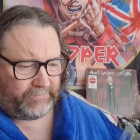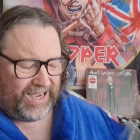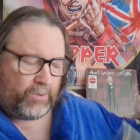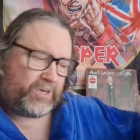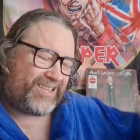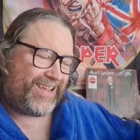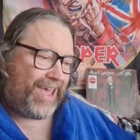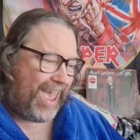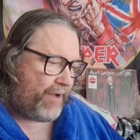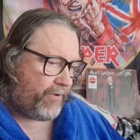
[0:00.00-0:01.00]
wouldn't say
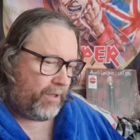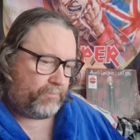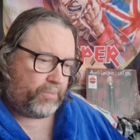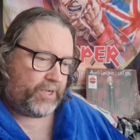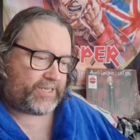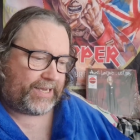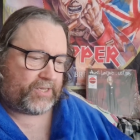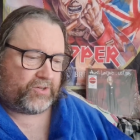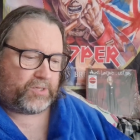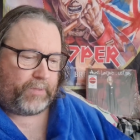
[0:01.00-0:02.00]
error, but it's like as
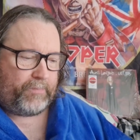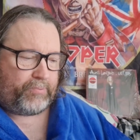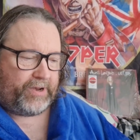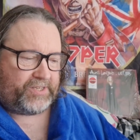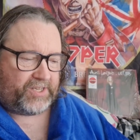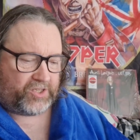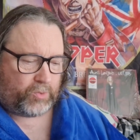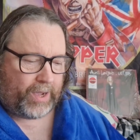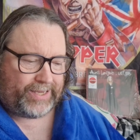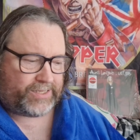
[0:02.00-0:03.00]
though it's been printed
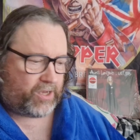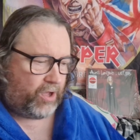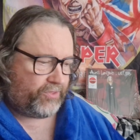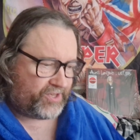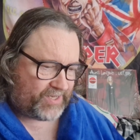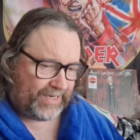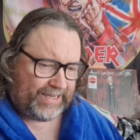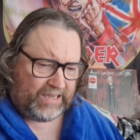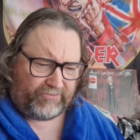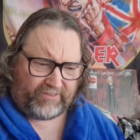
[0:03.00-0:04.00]
twice on the
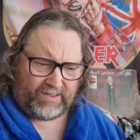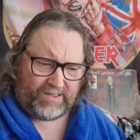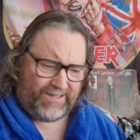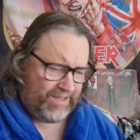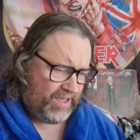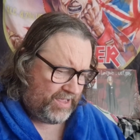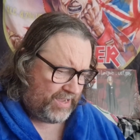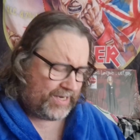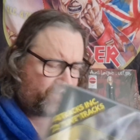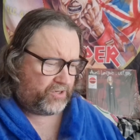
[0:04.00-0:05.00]
sleeve.
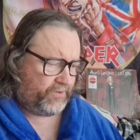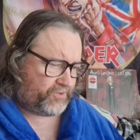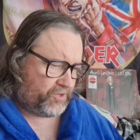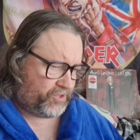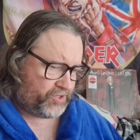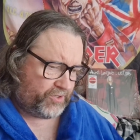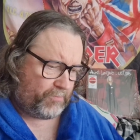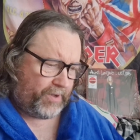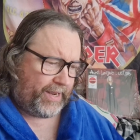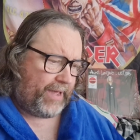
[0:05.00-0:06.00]
And I don't know if it's going to show up
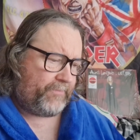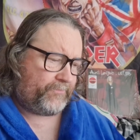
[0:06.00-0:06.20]
on here.